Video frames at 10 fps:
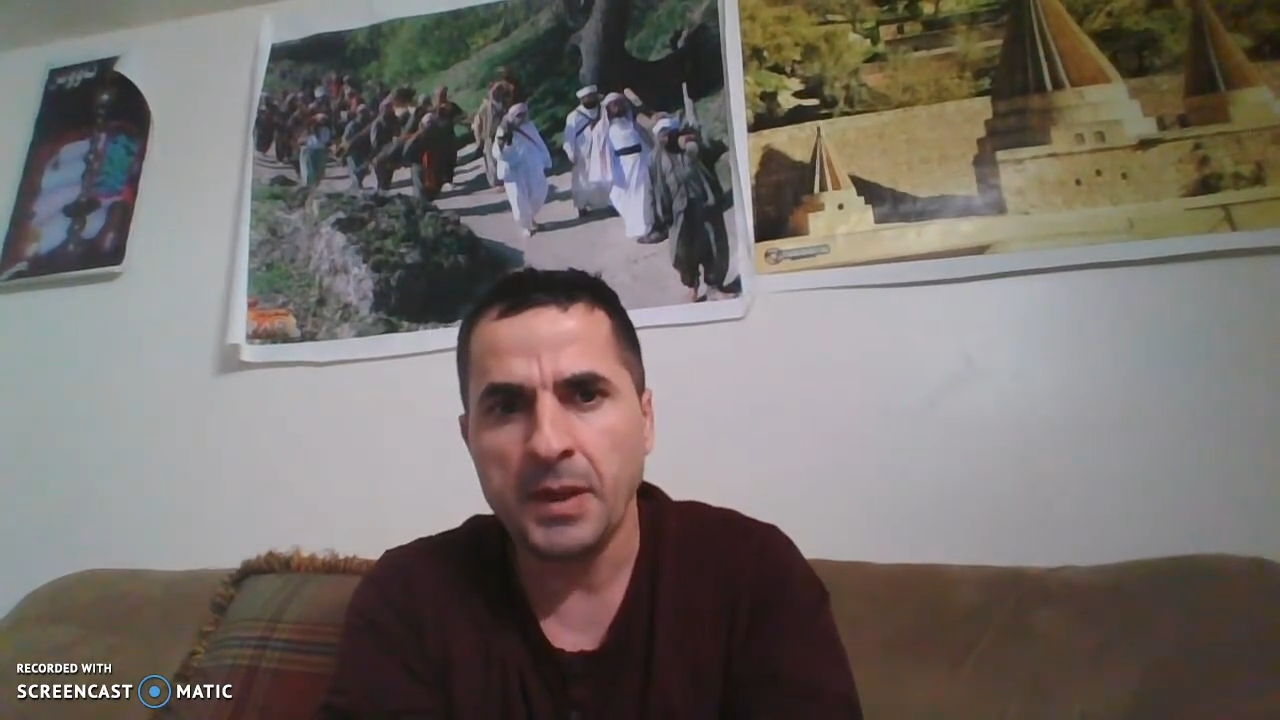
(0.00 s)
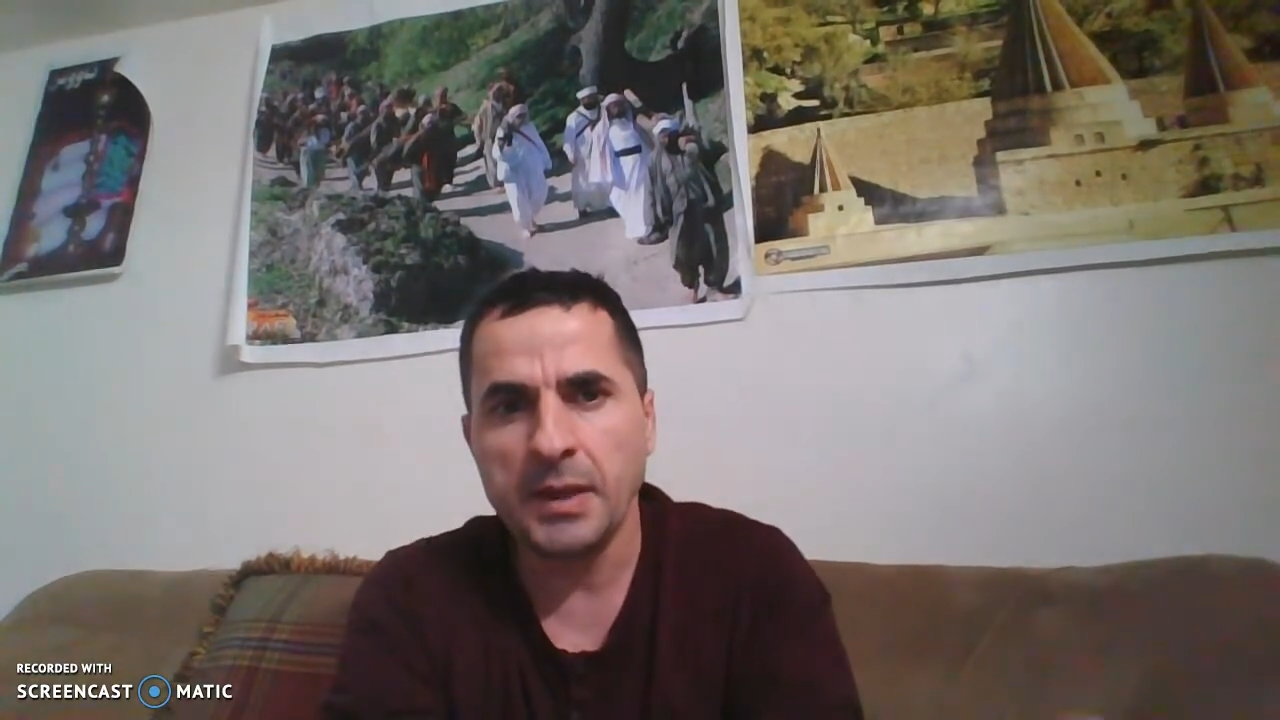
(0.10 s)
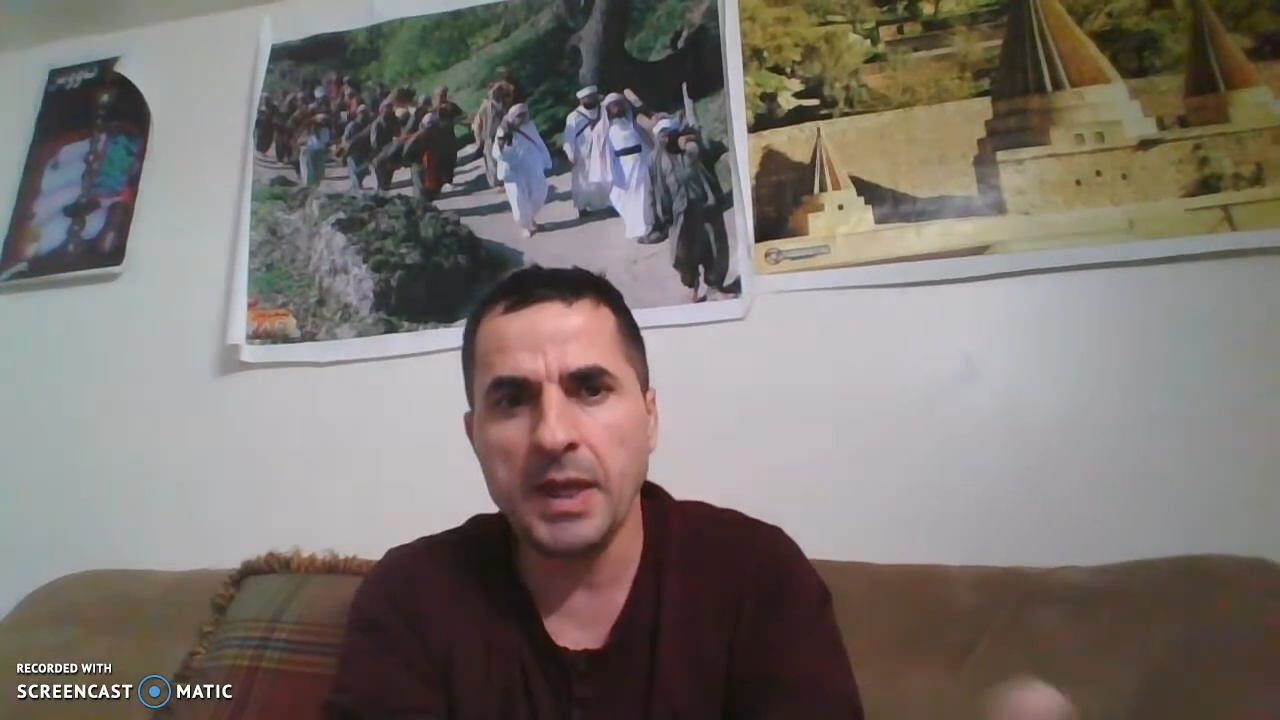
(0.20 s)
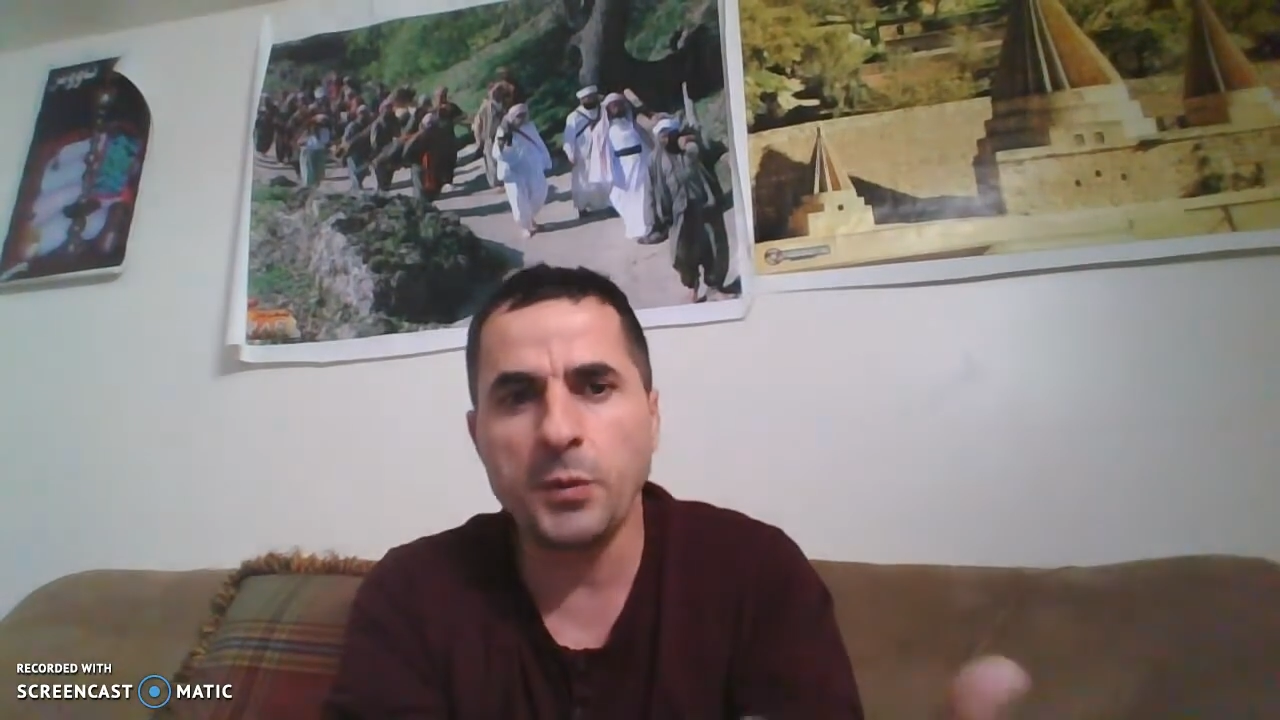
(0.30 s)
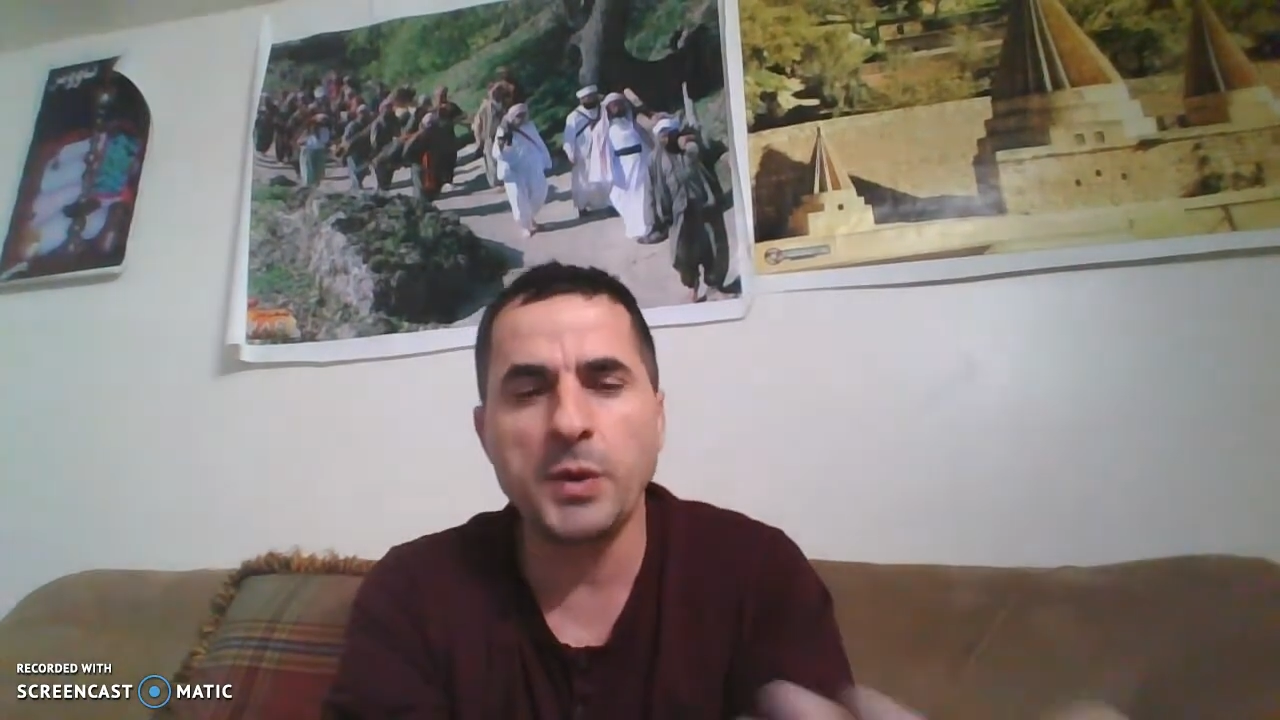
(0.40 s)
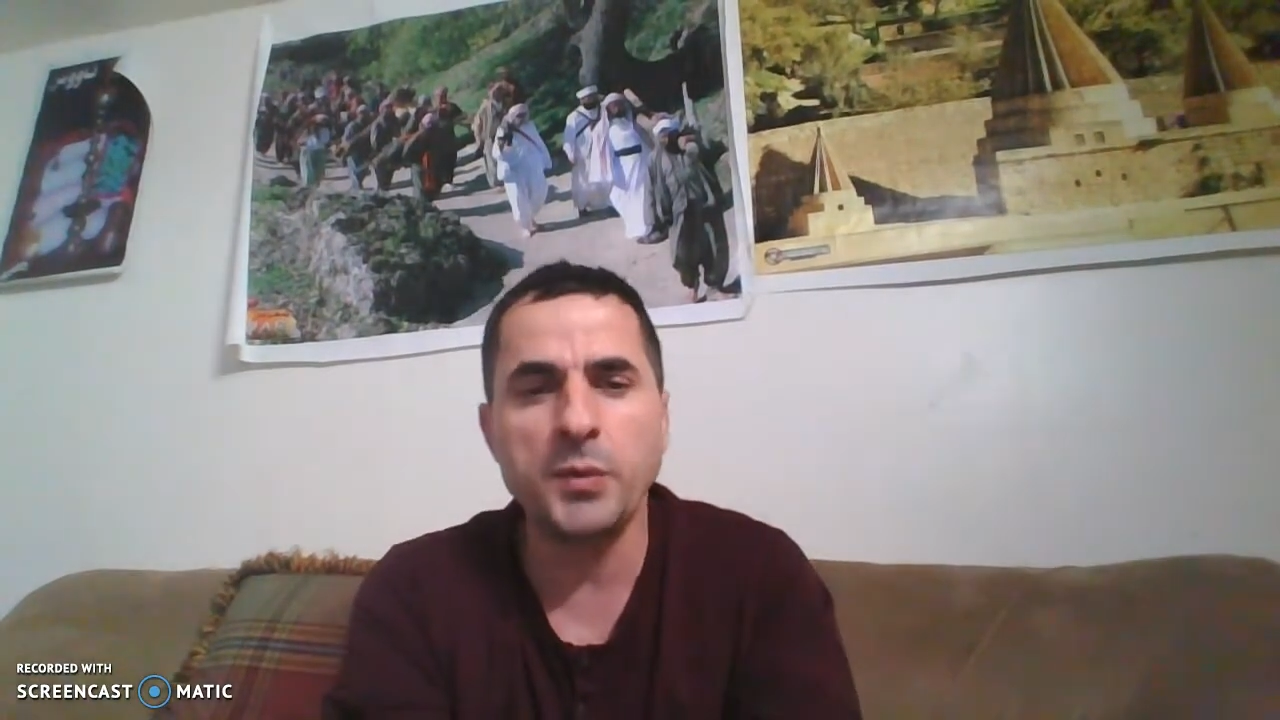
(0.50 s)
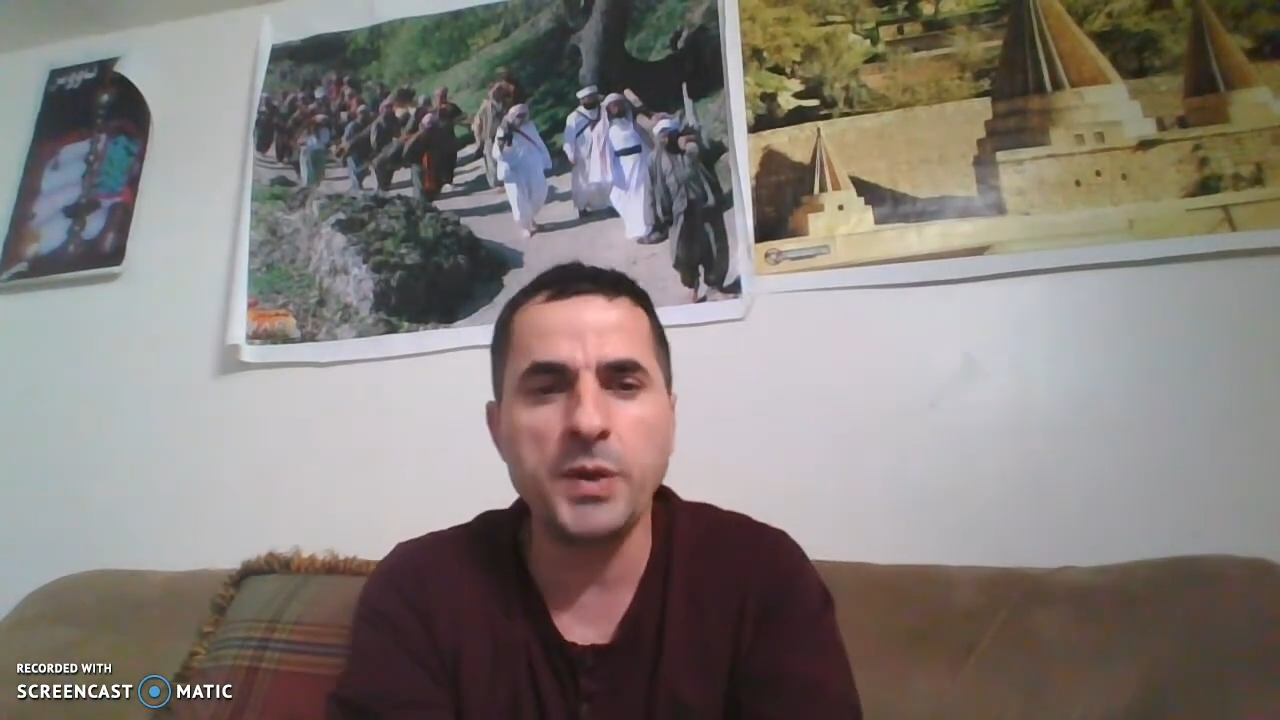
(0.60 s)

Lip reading: Like when